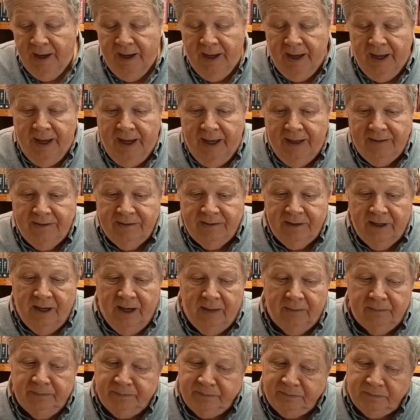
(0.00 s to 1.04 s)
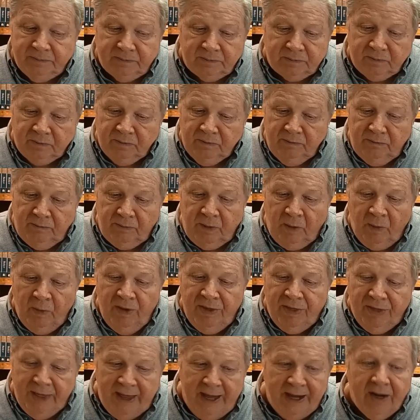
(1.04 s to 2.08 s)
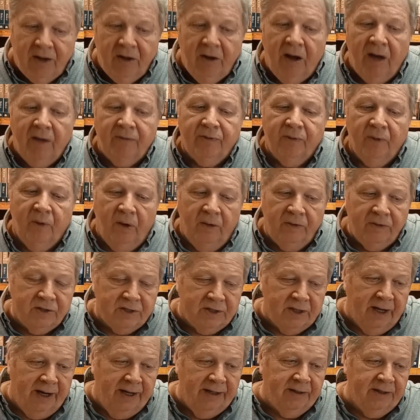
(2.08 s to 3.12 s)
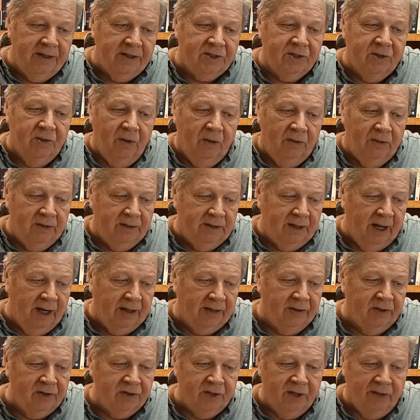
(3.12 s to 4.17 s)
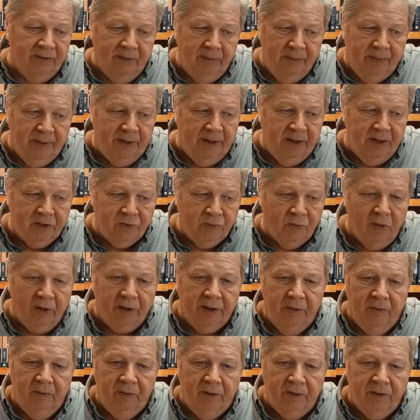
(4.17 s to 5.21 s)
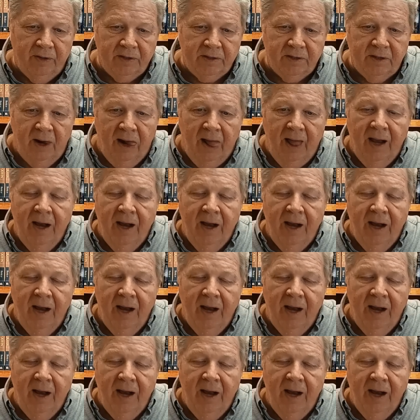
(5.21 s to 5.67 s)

And uh, we thank God for all the scientists and all the doctors and everybody that's working with us.